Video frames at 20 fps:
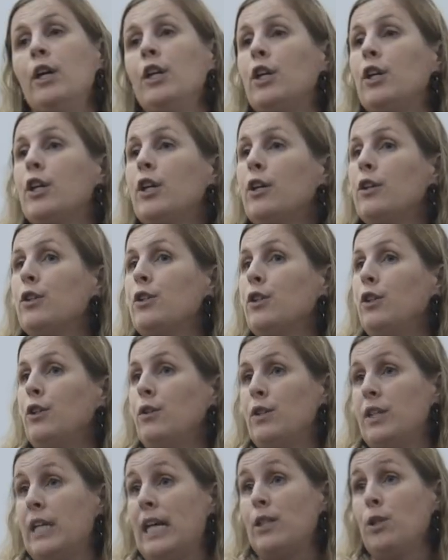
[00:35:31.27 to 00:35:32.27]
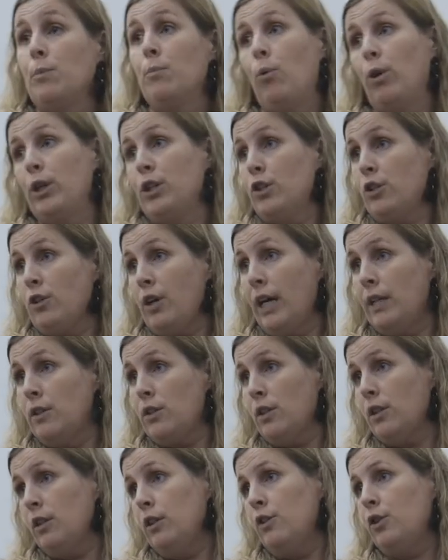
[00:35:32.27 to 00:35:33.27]
You can also use it as a
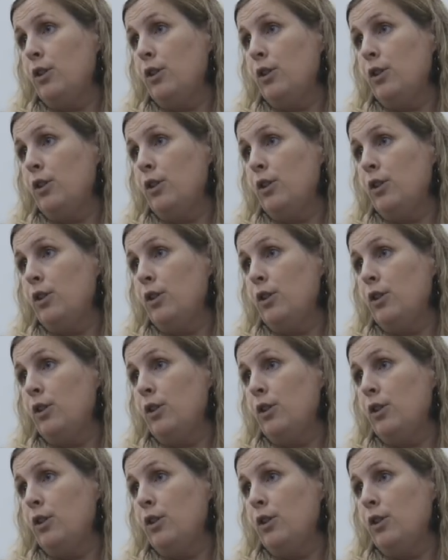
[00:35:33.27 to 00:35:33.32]
moisturizer.